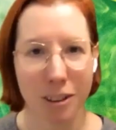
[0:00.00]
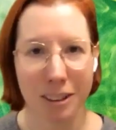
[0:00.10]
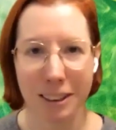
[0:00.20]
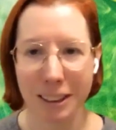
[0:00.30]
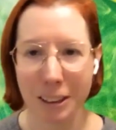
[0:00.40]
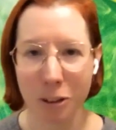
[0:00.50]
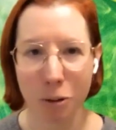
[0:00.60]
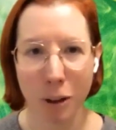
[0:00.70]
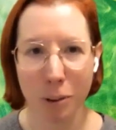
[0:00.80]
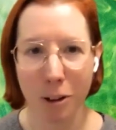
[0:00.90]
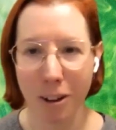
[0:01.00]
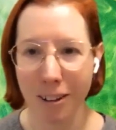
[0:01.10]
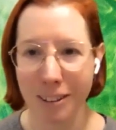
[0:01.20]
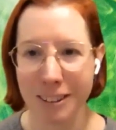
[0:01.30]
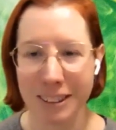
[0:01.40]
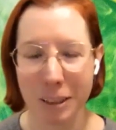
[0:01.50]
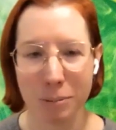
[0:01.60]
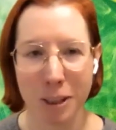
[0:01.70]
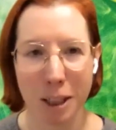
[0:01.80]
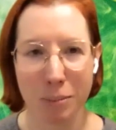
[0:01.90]
to this legal webinar at the
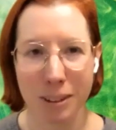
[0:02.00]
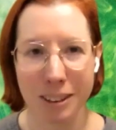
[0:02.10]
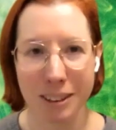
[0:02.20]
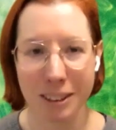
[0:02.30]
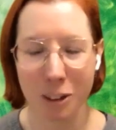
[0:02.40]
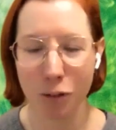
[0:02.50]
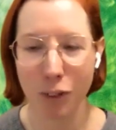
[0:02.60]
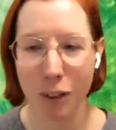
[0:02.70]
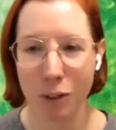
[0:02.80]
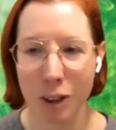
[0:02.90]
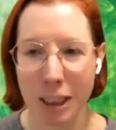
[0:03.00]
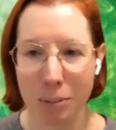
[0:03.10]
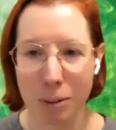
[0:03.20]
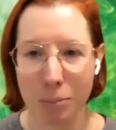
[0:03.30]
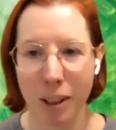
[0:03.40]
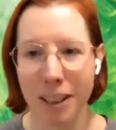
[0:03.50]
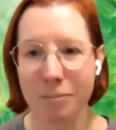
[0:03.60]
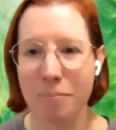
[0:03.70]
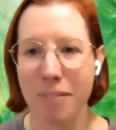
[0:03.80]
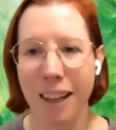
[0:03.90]
same time as your favorite team is doing.
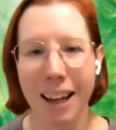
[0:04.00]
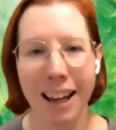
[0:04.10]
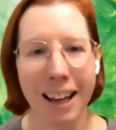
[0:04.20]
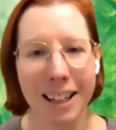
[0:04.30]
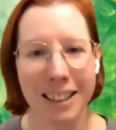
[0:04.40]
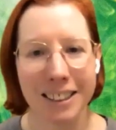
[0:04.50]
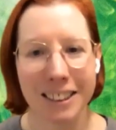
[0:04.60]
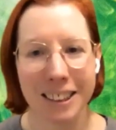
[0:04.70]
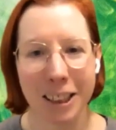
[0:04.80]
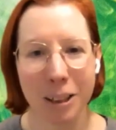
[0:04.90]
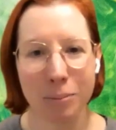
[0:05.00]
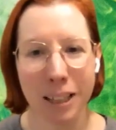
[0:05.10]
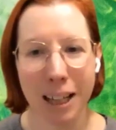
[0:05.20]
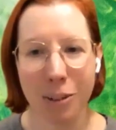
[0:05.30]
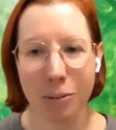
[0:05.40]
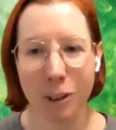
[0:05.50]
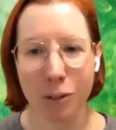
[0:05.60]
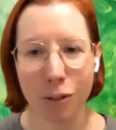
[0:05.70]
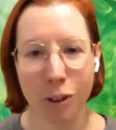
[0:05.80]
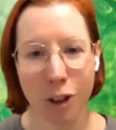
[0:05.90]
And yeah, we look
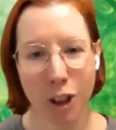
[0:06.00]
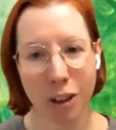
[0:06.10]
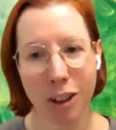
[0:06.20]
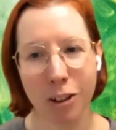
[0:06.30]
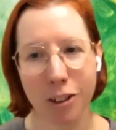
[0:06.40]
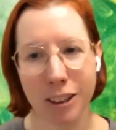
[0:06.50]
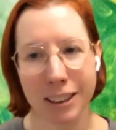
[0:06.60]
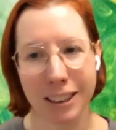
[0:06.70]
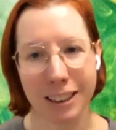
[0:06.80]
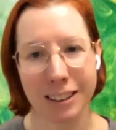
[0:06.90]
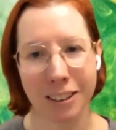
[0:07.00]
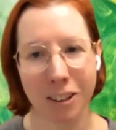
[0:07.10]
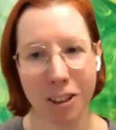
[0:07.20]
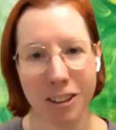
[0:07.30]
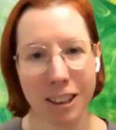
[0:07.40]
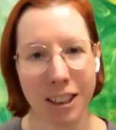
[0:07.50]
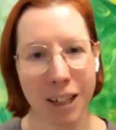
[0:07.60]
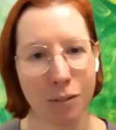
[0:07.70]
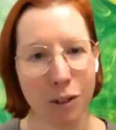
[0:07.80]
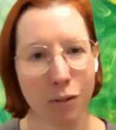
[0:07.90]
forward to sharing all these links and content
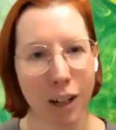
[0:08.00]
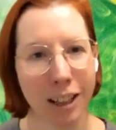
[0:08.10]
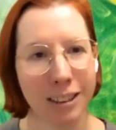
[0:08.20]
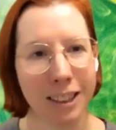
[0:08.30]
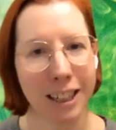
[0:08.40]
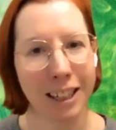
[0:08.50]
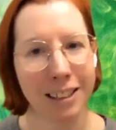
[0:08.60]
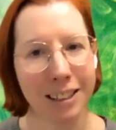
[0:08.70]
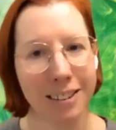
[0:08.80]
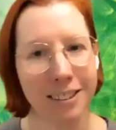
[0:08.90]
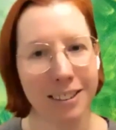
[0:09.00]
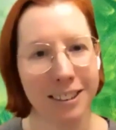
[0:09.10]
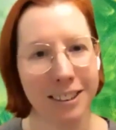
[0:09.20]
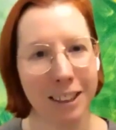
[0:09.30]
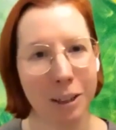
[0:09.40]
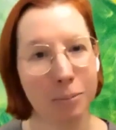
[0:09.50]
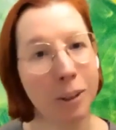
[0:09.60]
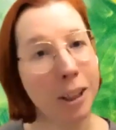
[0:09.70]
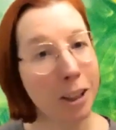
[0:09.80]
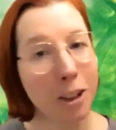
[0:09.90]
after the fact. And
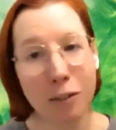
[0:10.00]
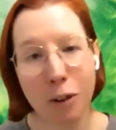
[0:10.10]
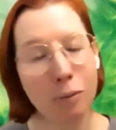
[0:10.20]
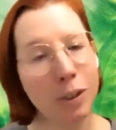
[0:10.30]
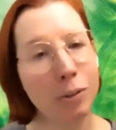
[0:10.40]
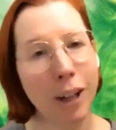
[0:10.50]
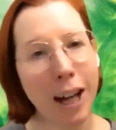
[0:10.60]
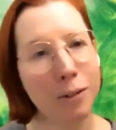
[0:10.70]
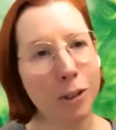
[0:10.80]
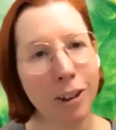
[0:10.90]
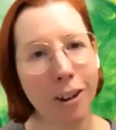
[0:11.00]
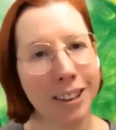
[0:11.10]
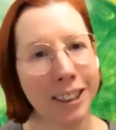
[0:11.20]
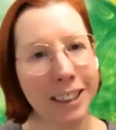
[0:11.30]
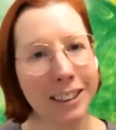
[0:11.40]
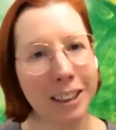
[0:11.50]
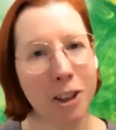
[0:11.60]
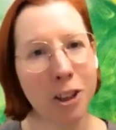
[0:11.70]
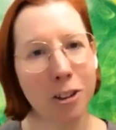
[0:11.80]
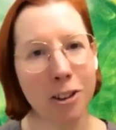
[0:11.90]
Jeff, hopefully we'll have you on again
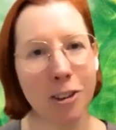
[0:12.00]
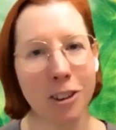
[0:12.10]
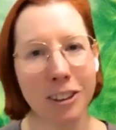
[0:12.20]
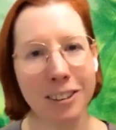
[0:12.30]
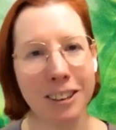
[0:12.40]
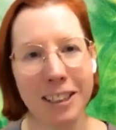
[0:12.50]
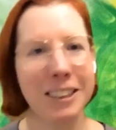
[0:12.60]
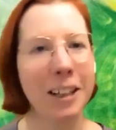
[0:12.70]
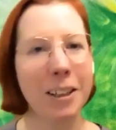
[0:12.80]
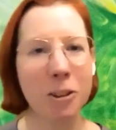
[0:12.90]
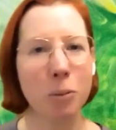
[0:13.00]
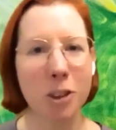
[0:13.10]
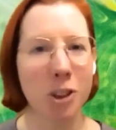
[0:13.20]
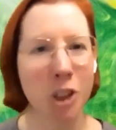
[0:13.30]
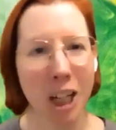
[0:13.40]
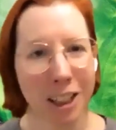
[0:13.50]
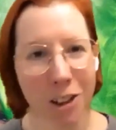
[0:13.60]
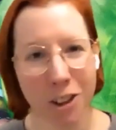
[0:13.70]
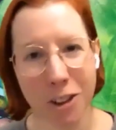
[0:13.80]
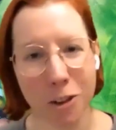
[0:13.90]
next year, and you can tell us what's
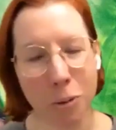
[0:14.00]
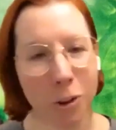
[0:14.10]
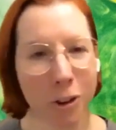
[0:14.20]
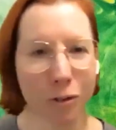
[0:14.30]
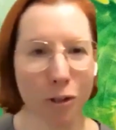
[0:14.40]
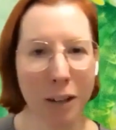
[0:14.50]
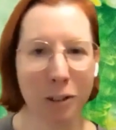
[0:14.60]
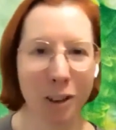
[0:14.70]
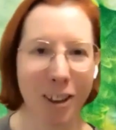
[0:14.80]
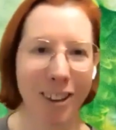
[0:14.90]
changed in the world of travel law.